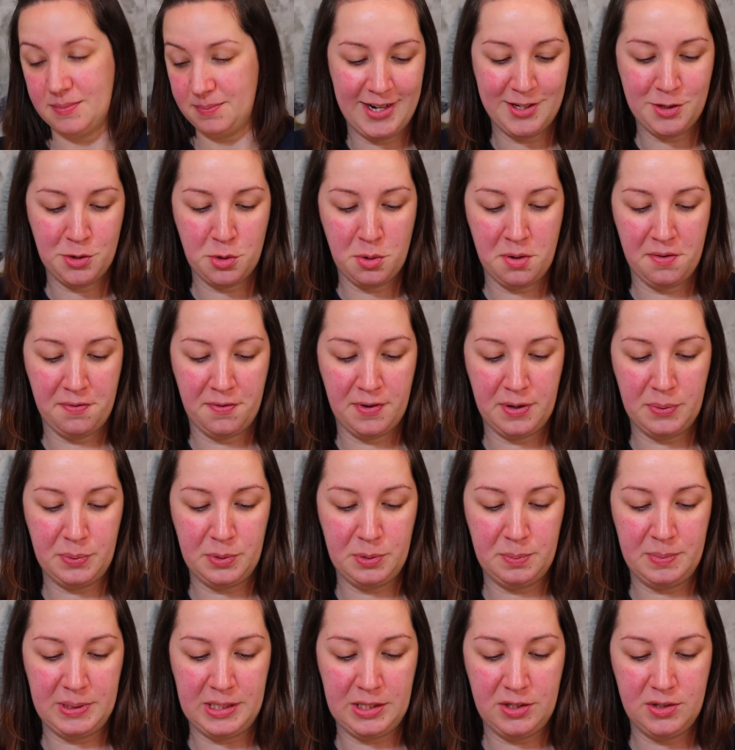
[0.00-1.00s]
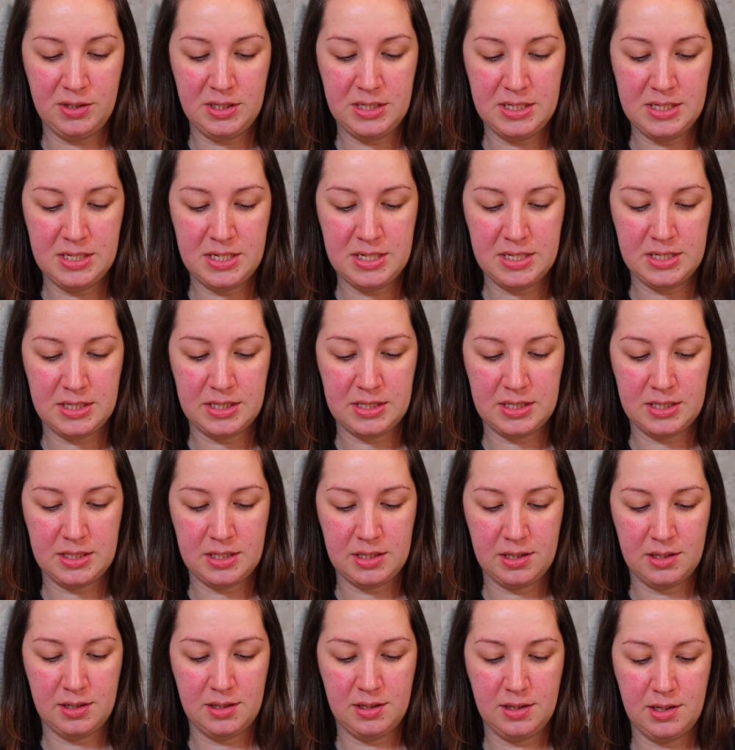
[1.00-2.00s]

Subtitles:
I don't know if I will be good at this.